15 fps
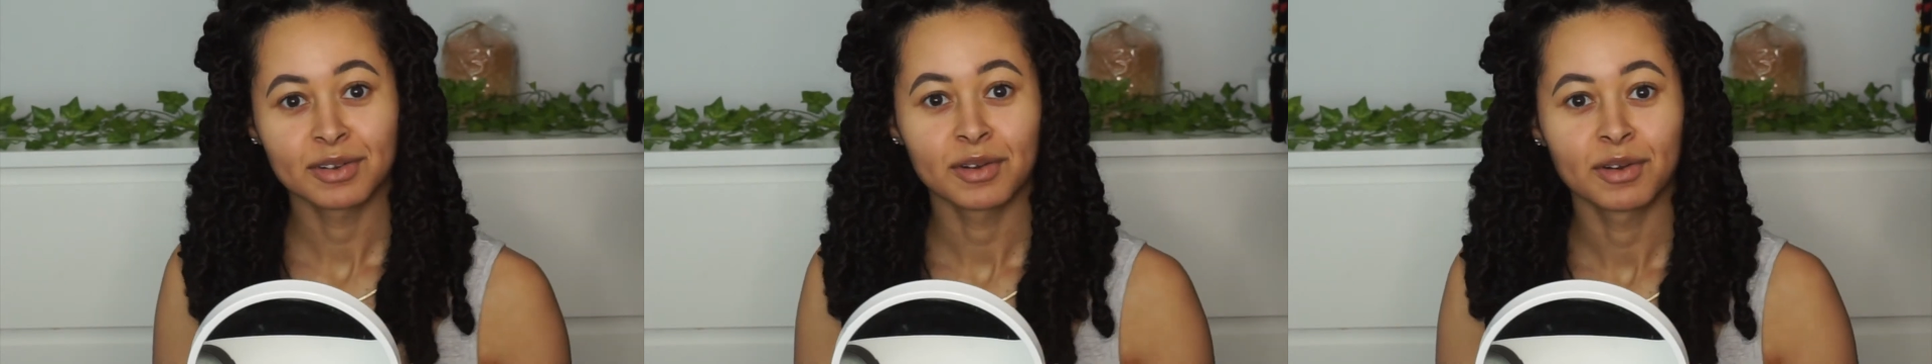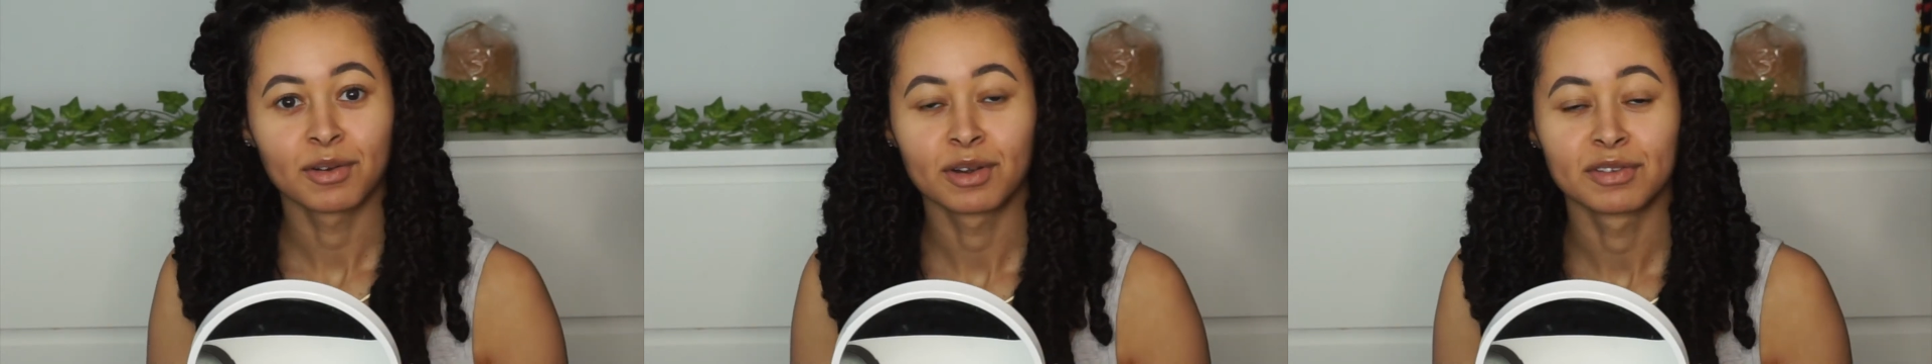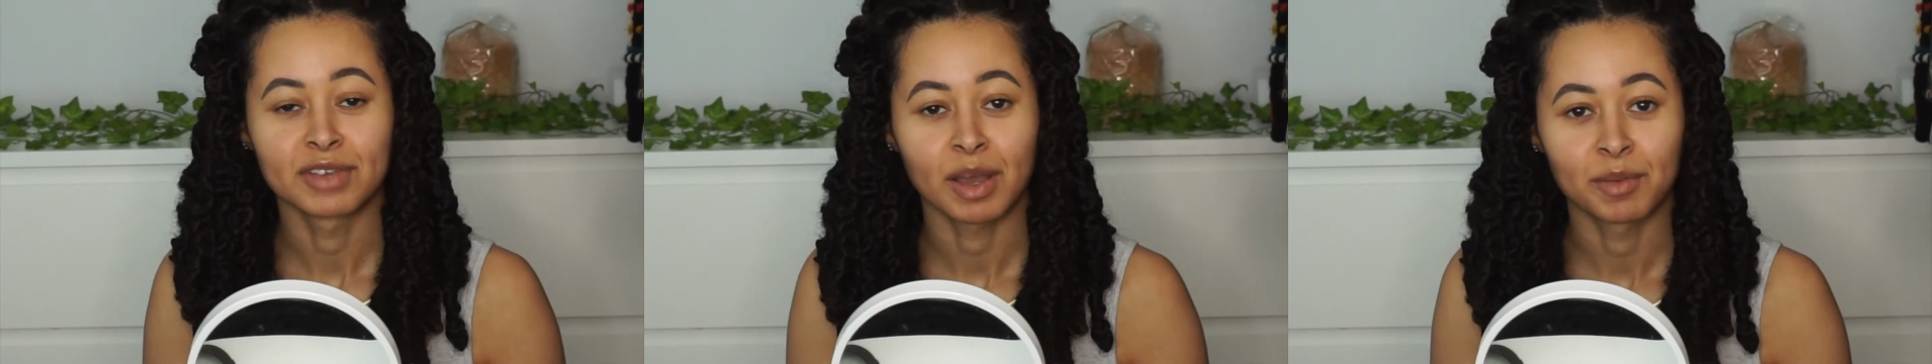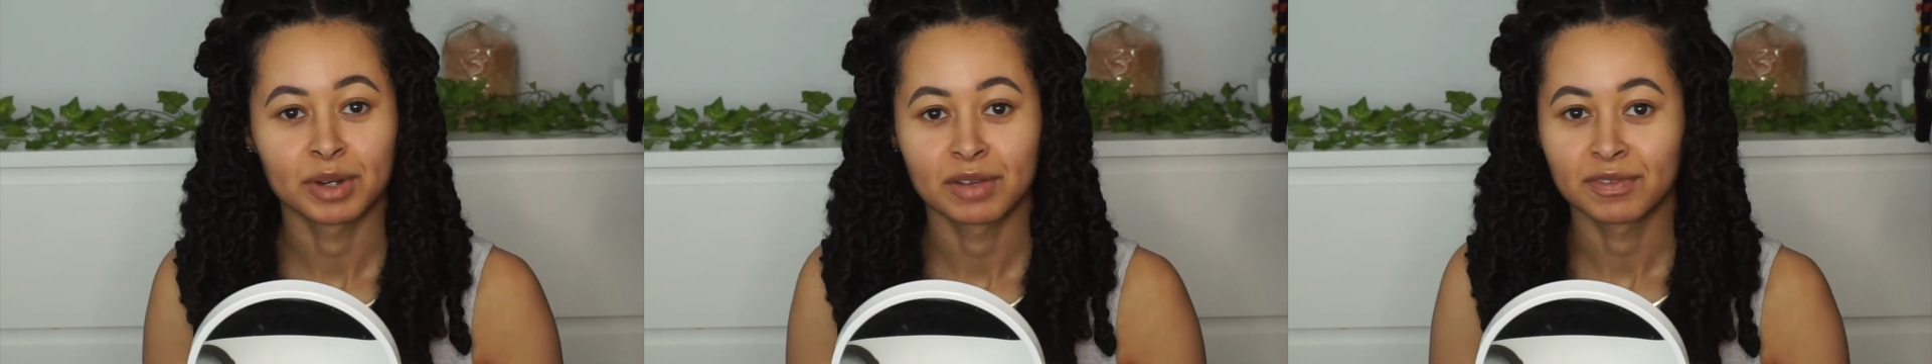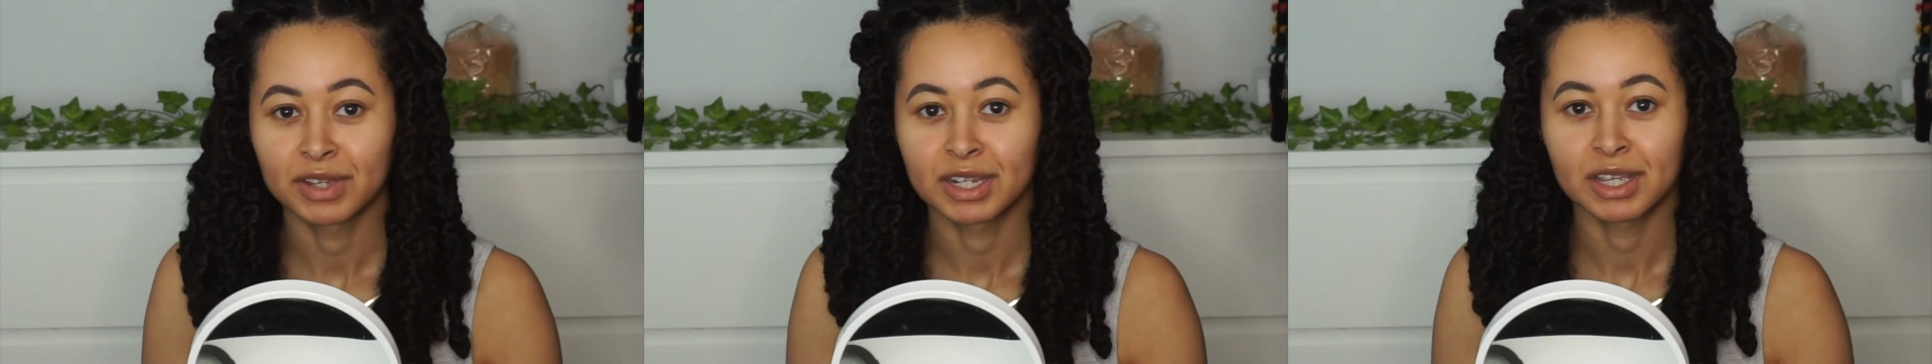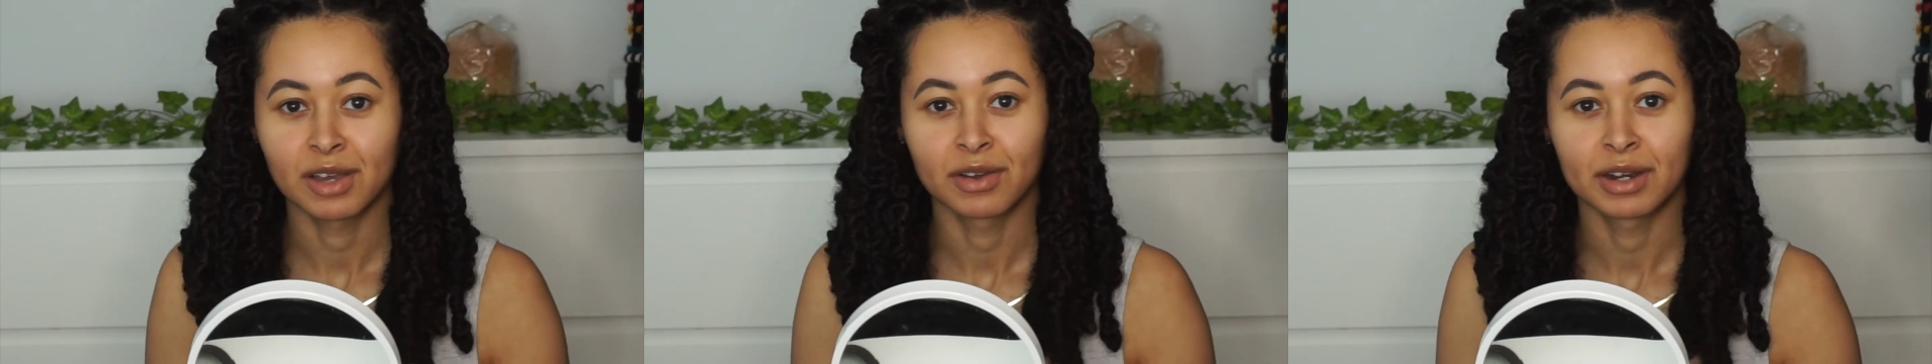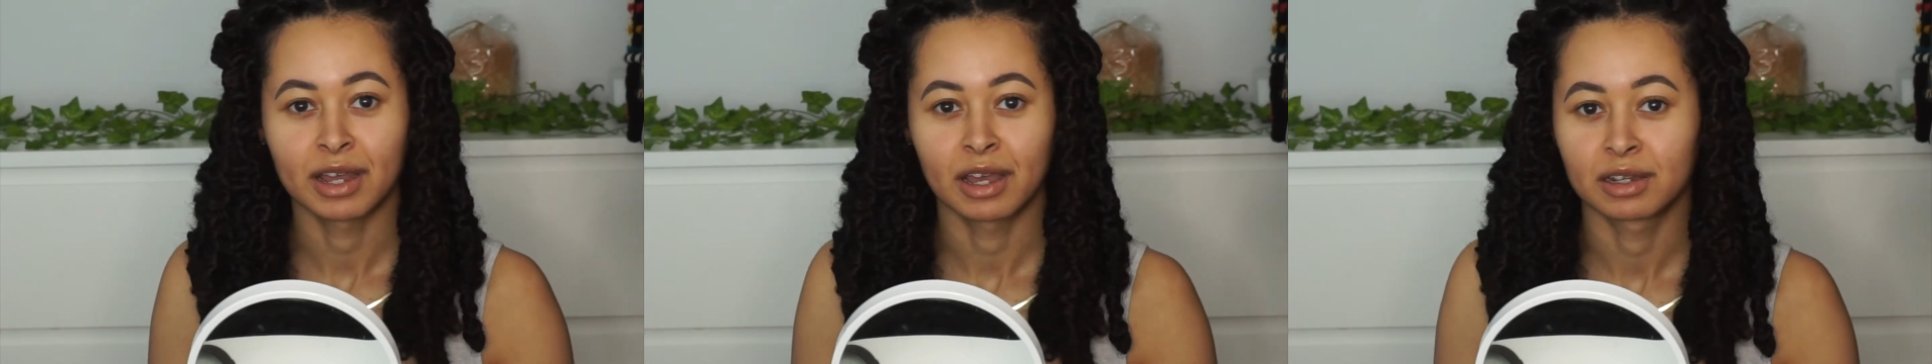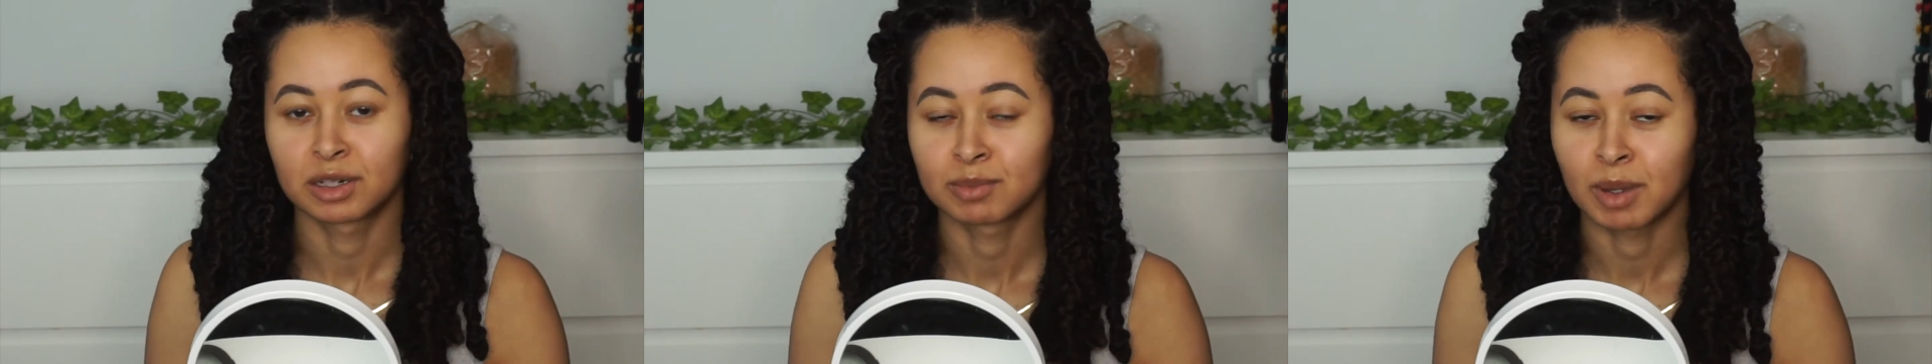or if y'all want a video on how
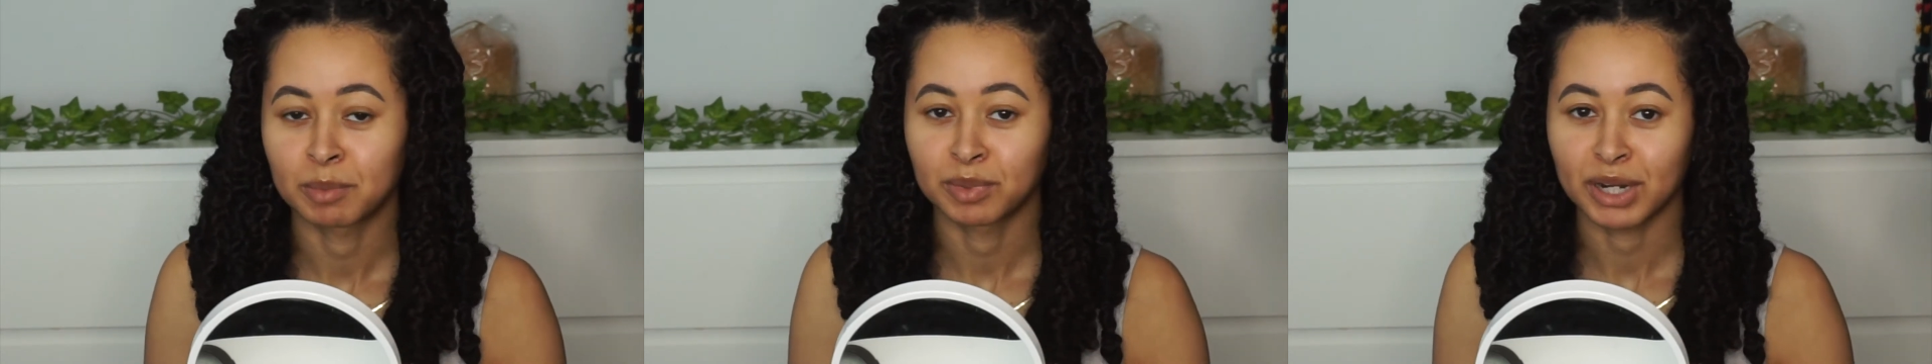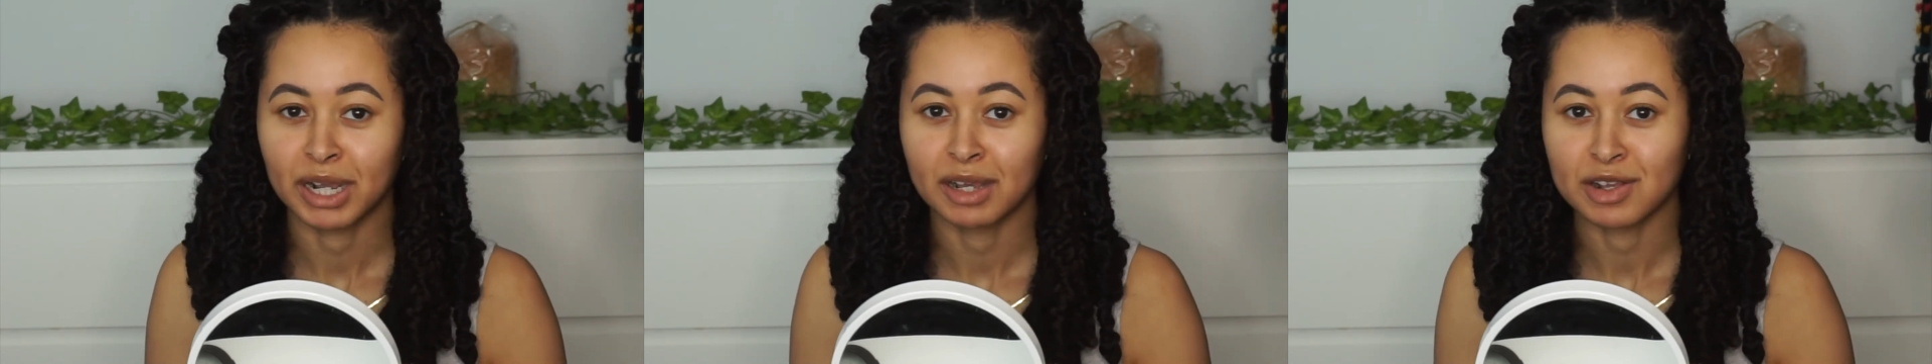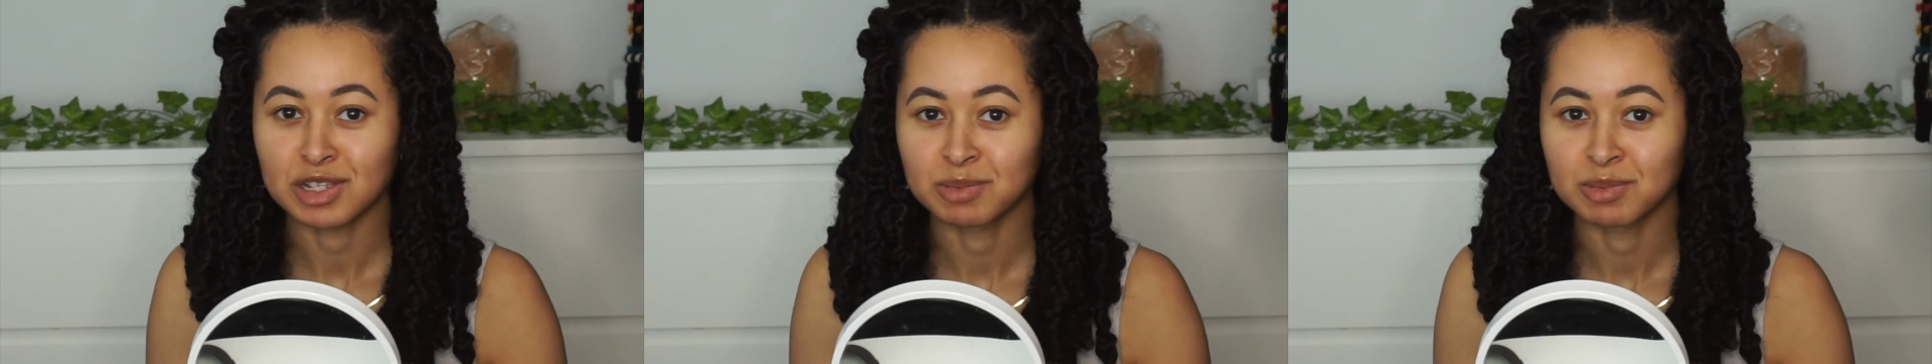to do my brows,